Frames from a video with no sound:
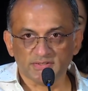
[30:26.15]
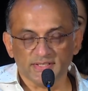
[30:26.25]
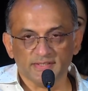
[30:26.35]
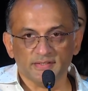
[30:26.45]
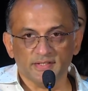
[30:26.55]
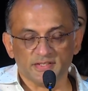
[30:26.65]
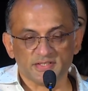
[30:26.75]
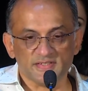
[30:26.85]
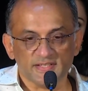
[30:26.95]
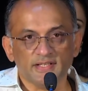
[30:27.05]
And
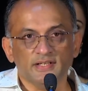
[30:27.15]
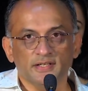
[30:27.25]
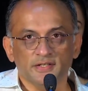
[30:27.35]
she said,